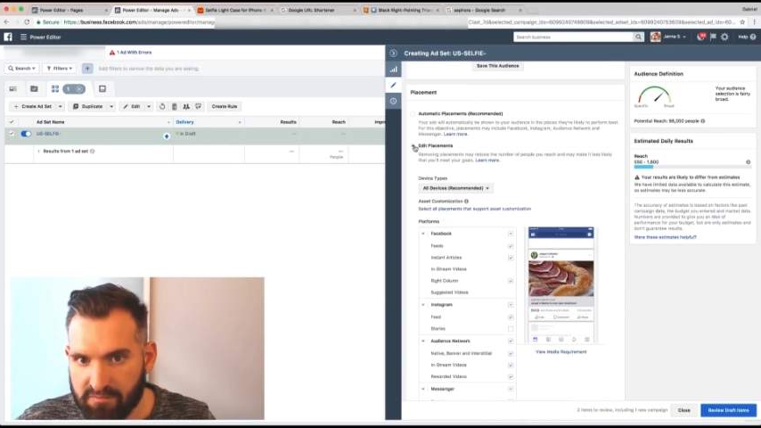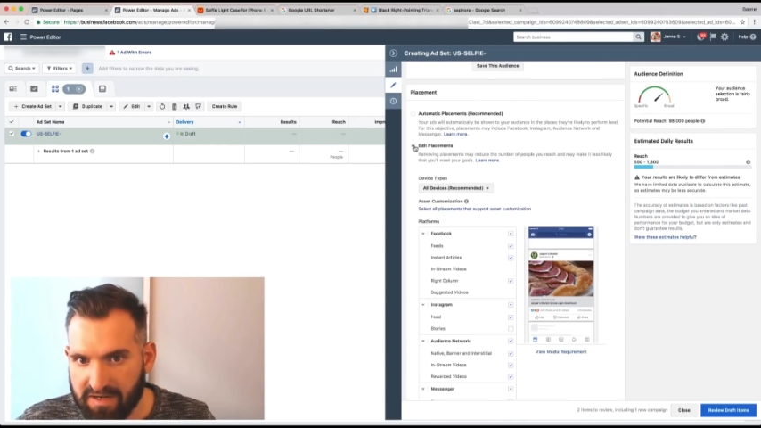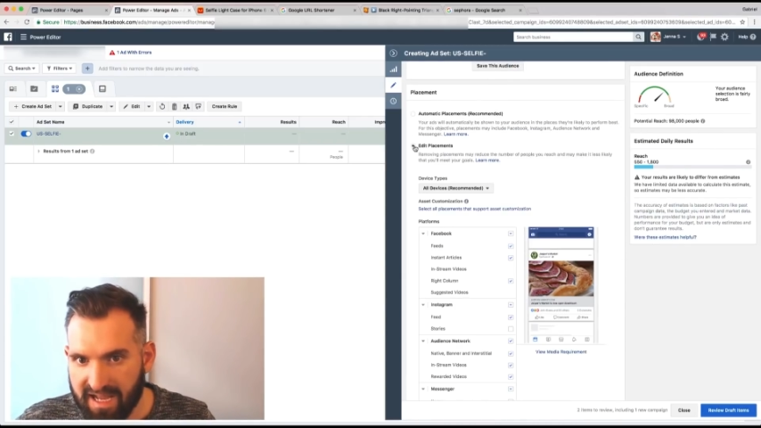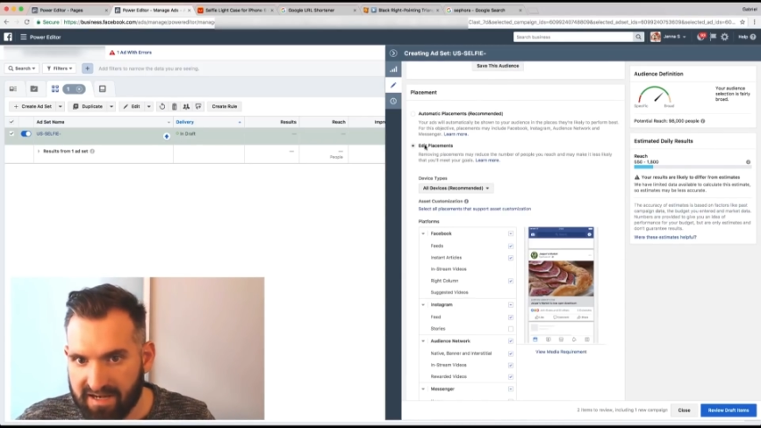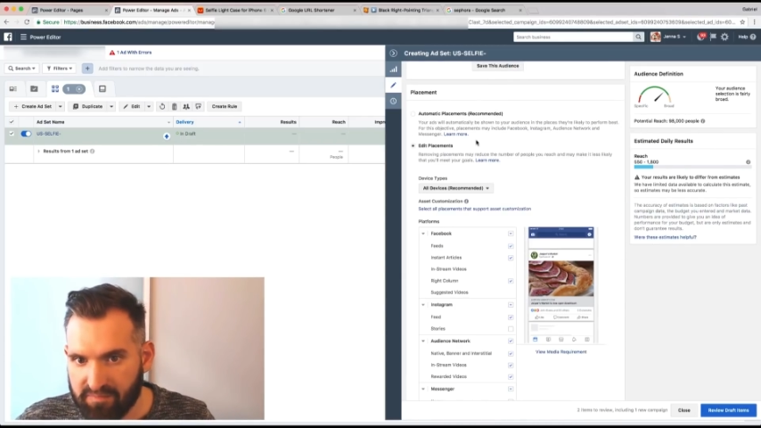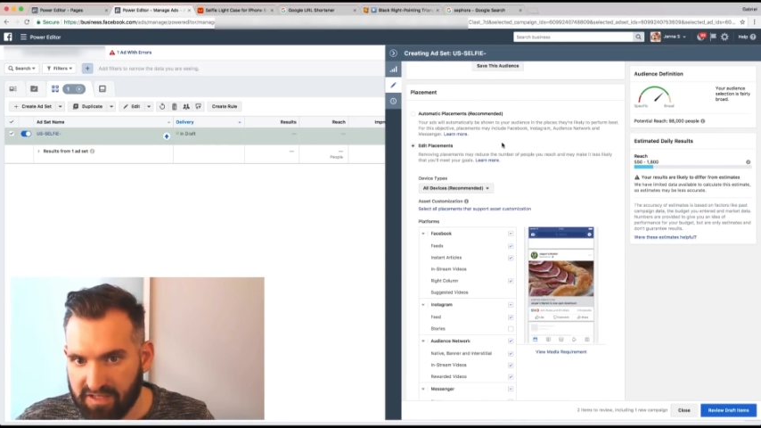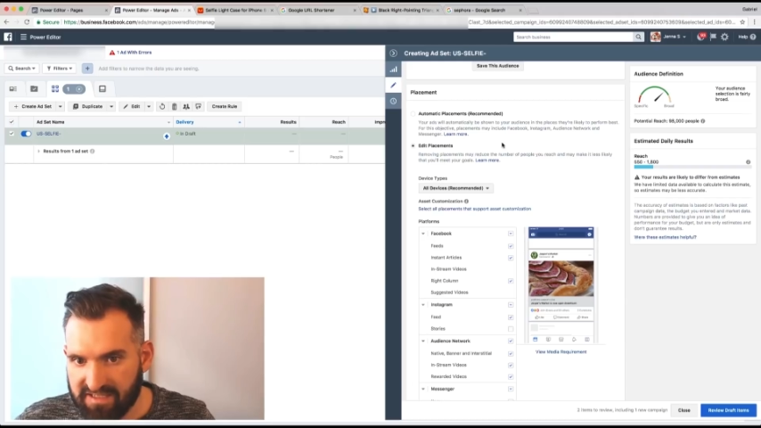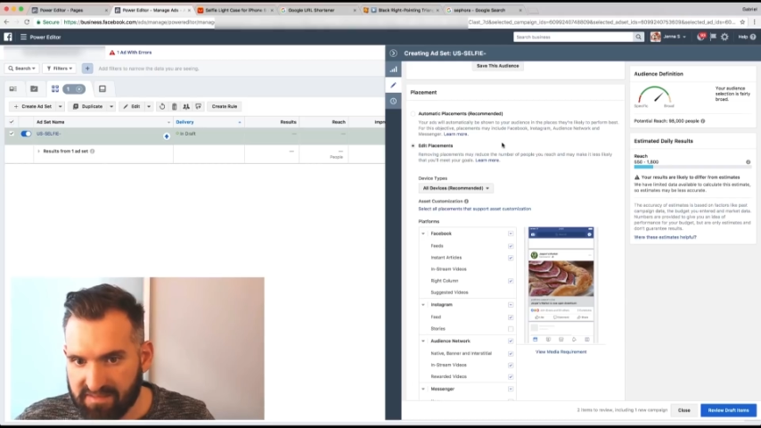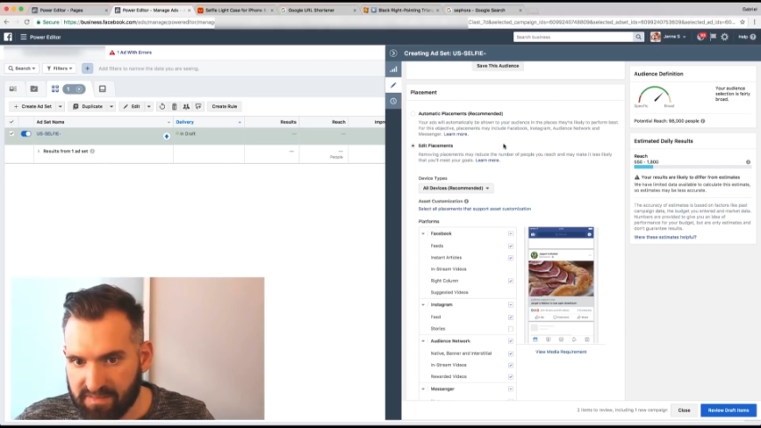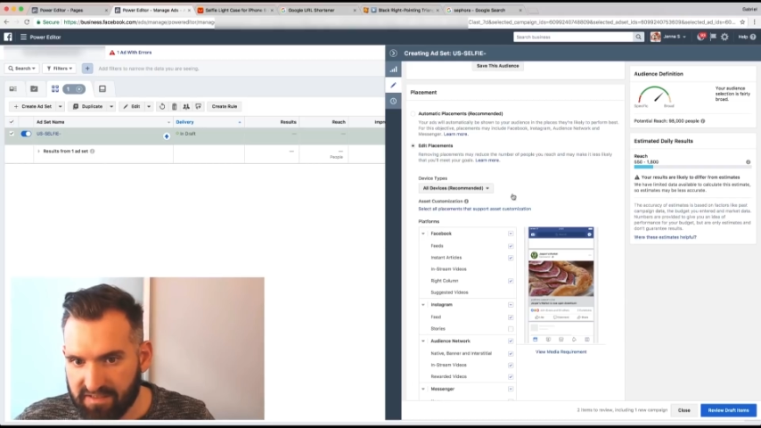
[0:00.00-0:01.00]
So we want to edit
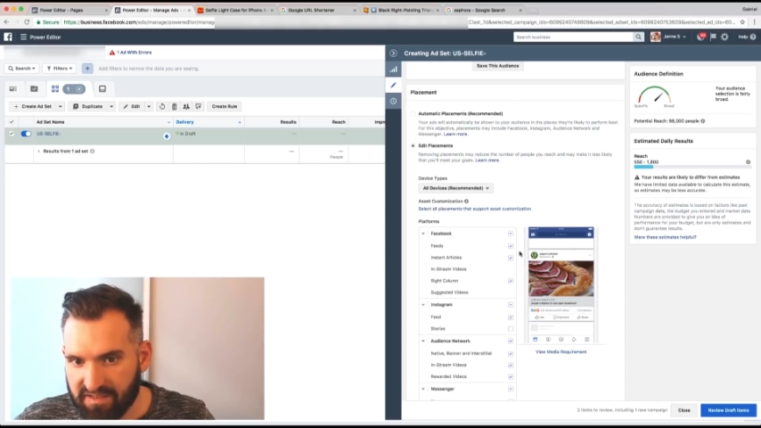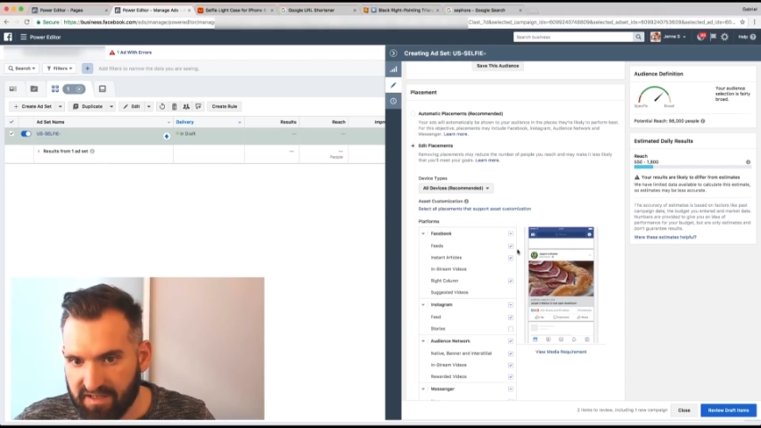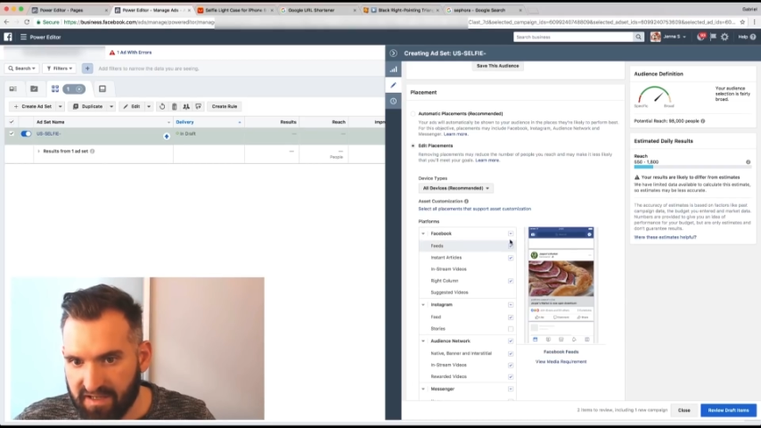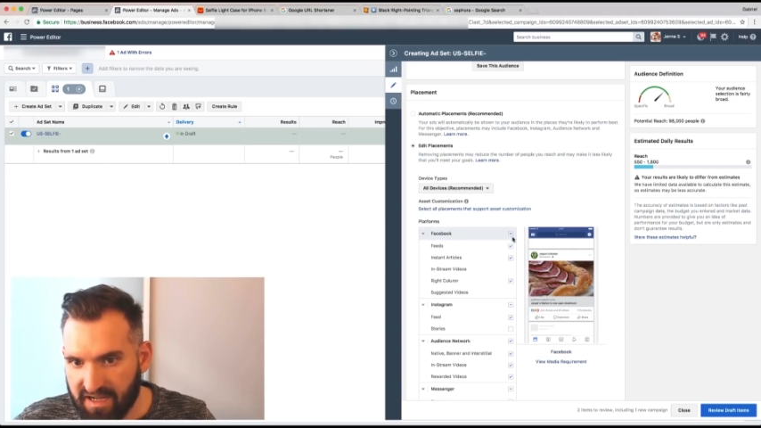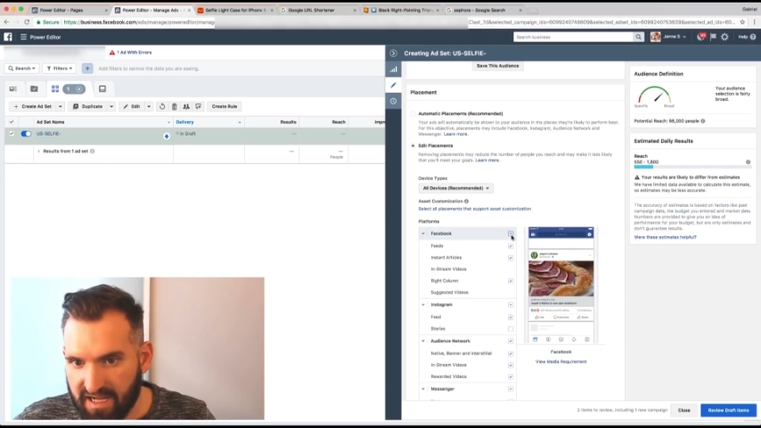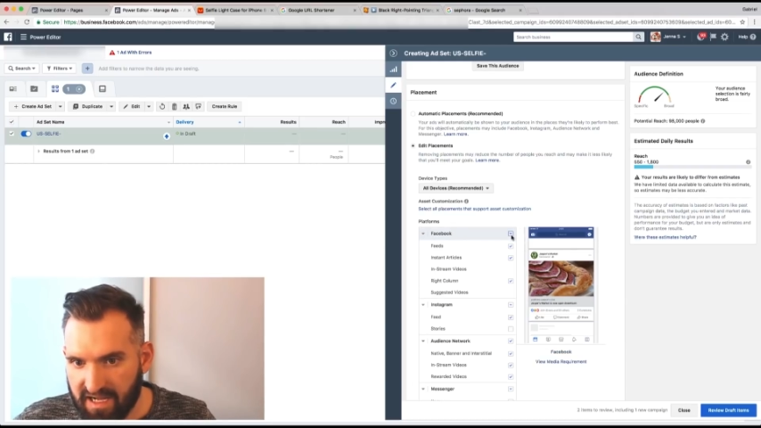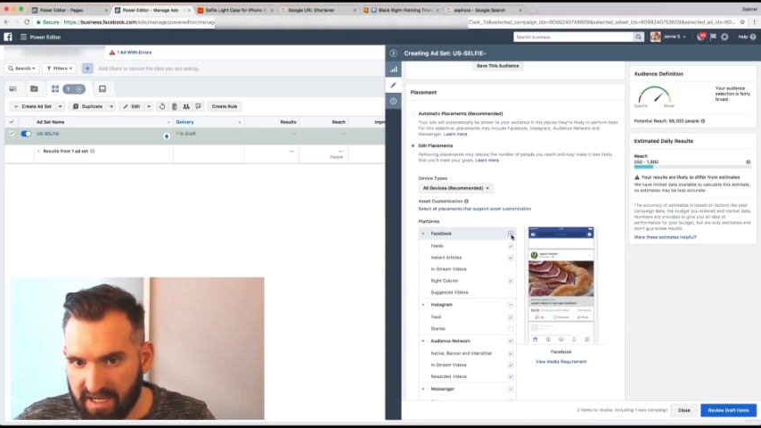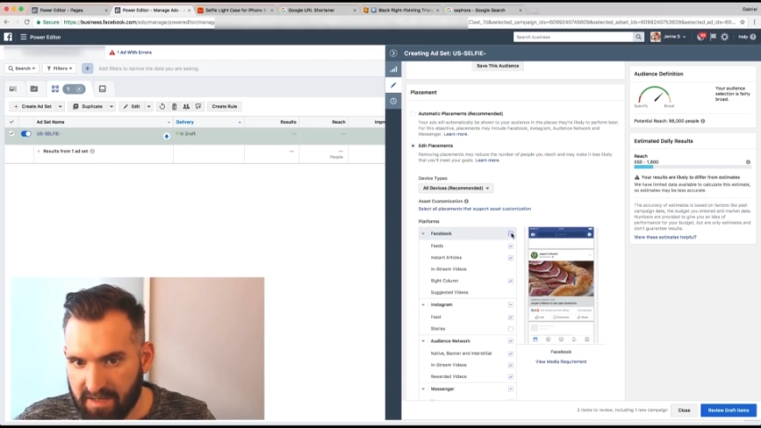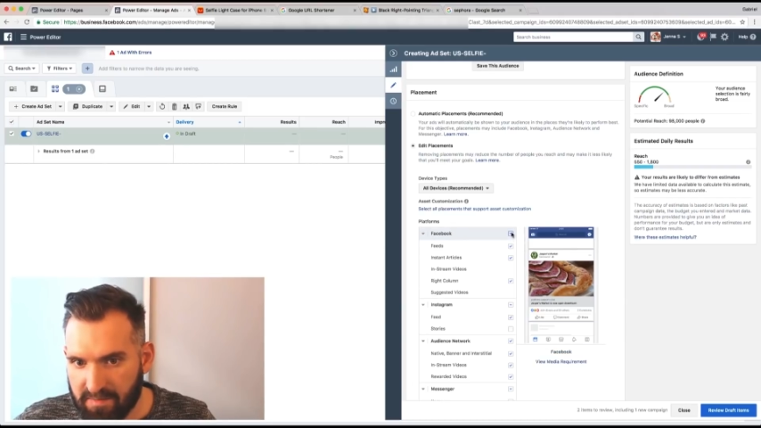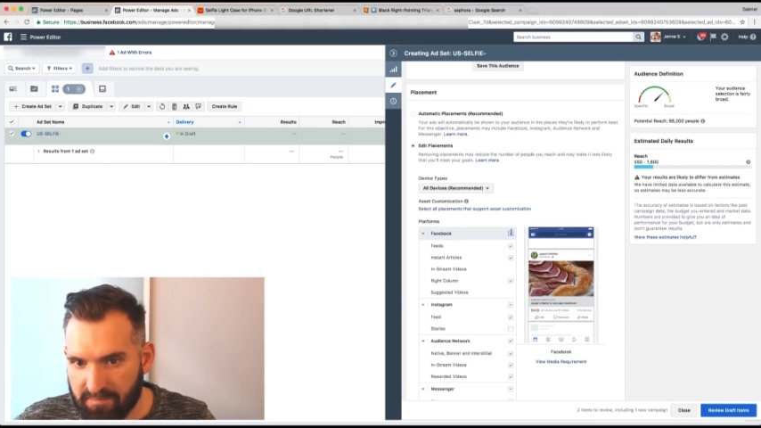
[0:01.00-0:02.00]
placement.
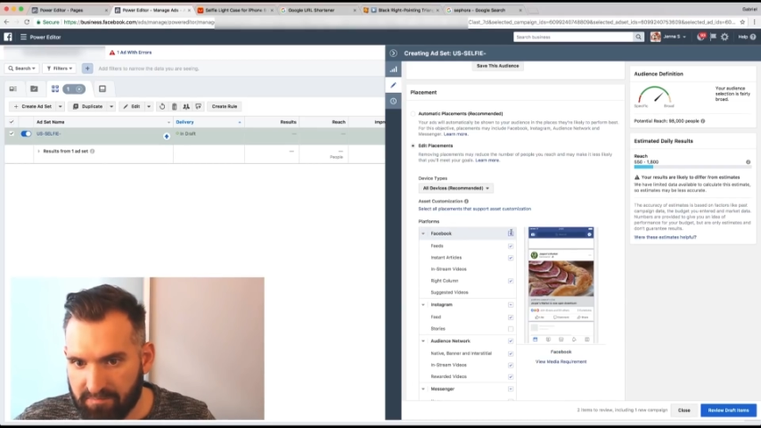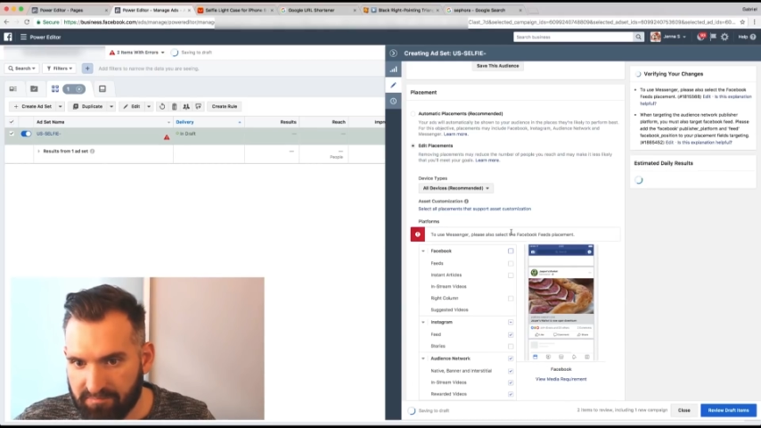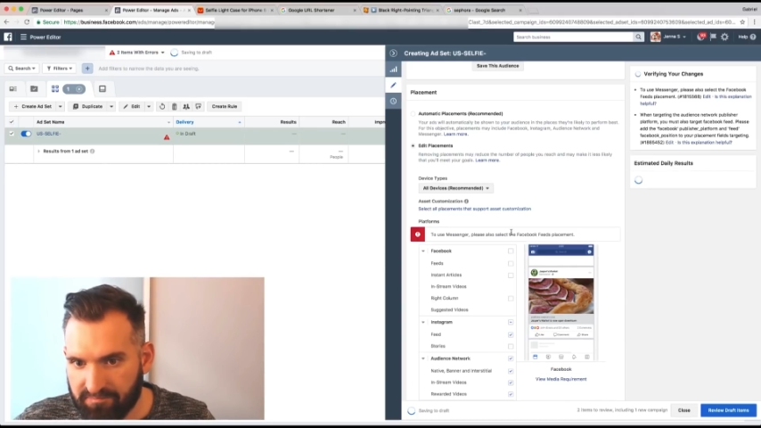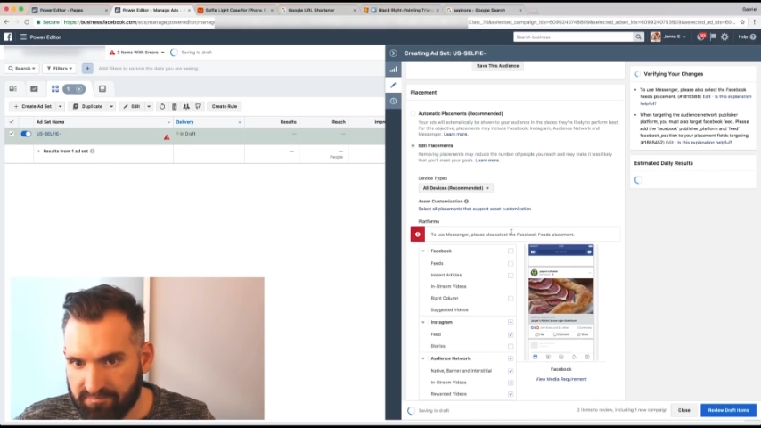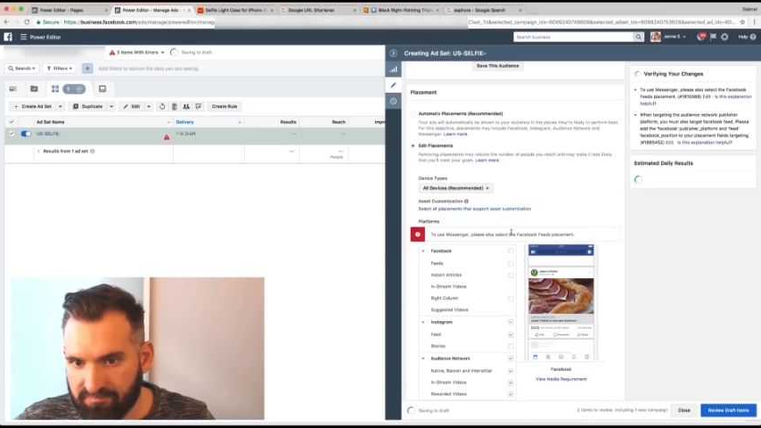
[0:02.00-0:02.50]
To